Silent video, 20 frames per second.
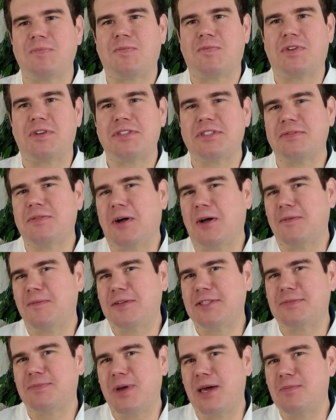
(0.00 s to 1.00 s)
First of all,
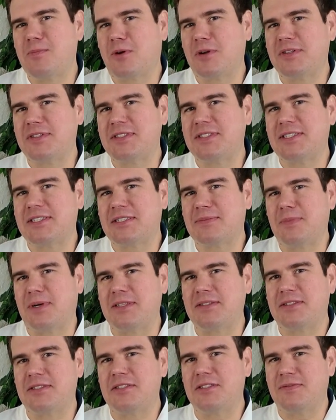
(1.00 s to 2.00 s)
if it's been more than 6
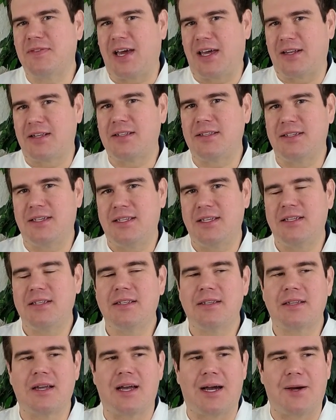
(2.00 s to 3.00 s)
months since you've had a
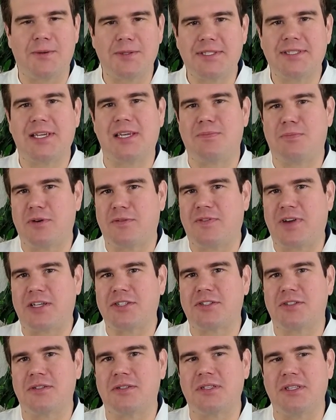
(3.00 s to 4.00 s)
cleaning, I would say a
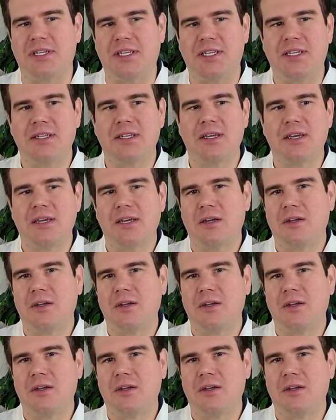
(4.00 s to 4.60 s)
professional cleaning.